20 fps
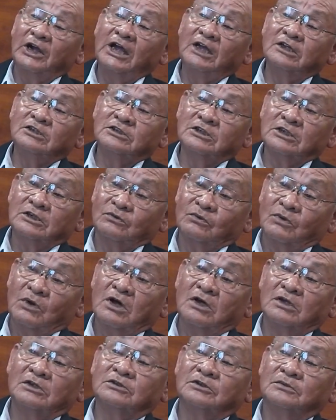Edson
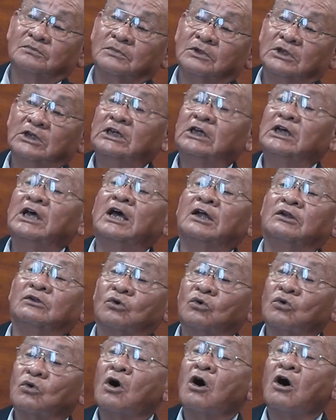was. He had to
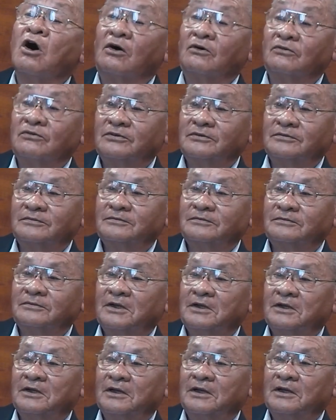go off.
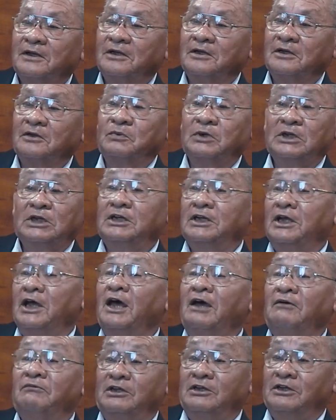We didn't
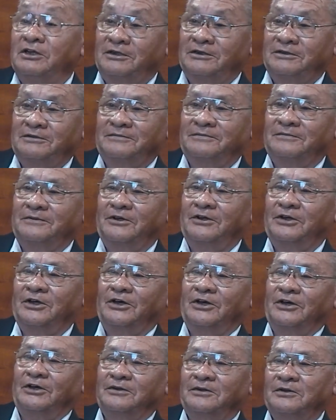have any uh,
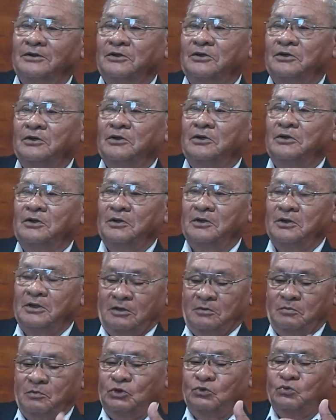
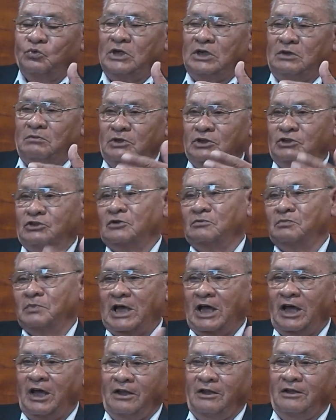between Bishop
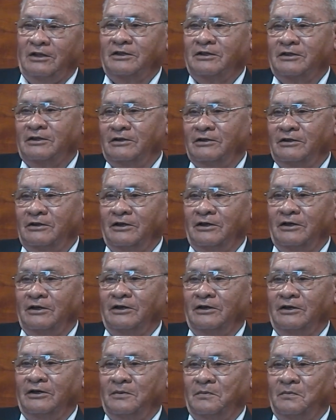and uh,
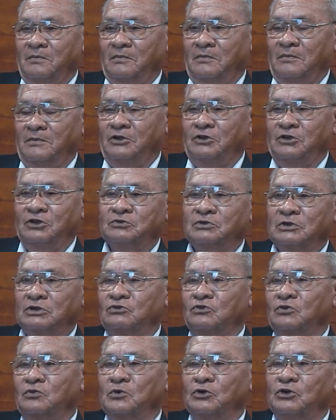the
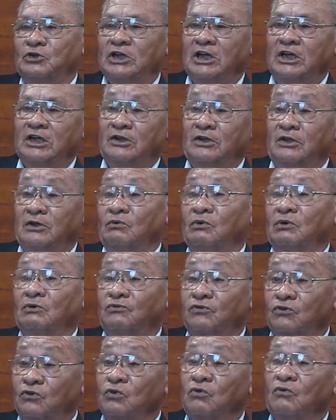district superintendent. There were
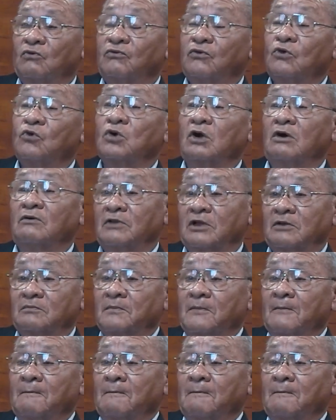four, four of them.